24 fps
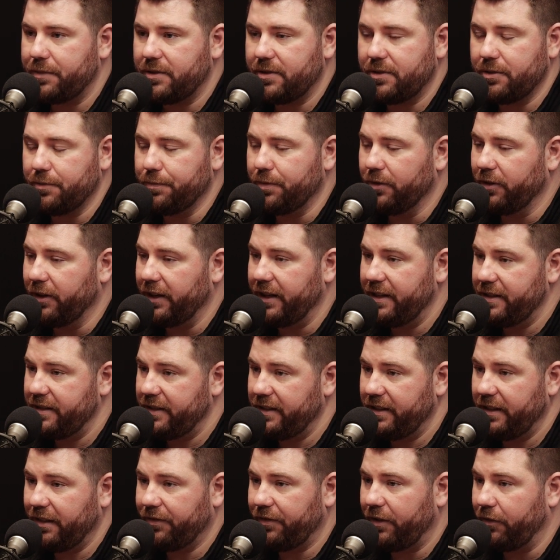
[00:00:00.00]
It's super
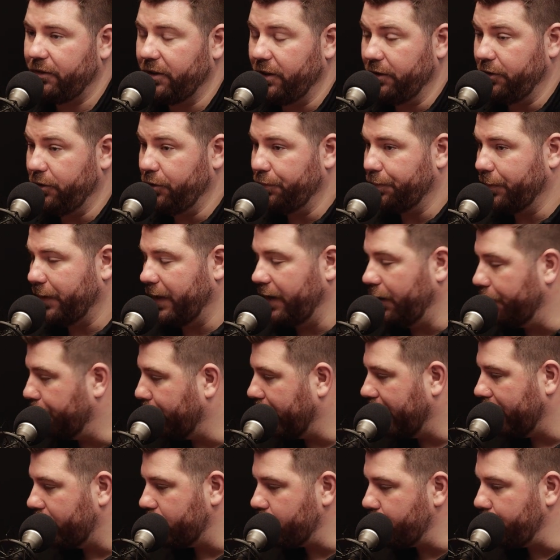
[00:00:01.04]
easy. If I want to duplicate a
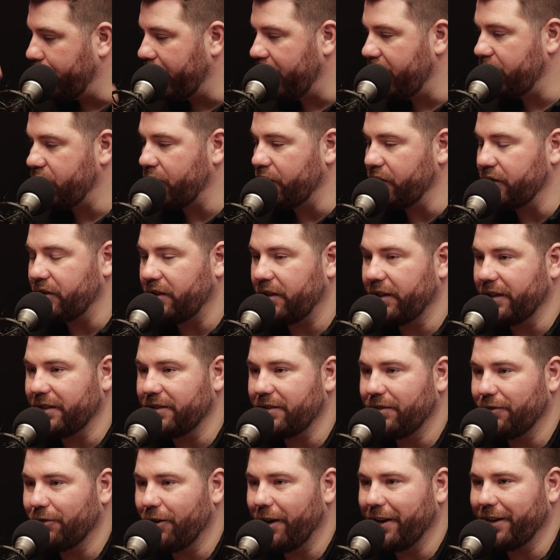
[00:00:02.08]
browser page, I just
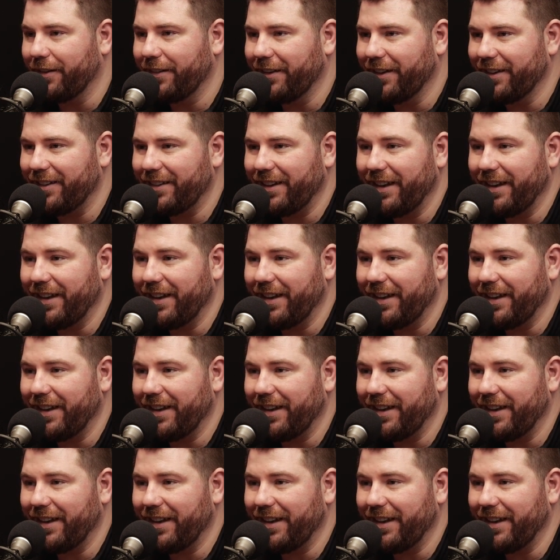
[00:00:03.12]
right-click,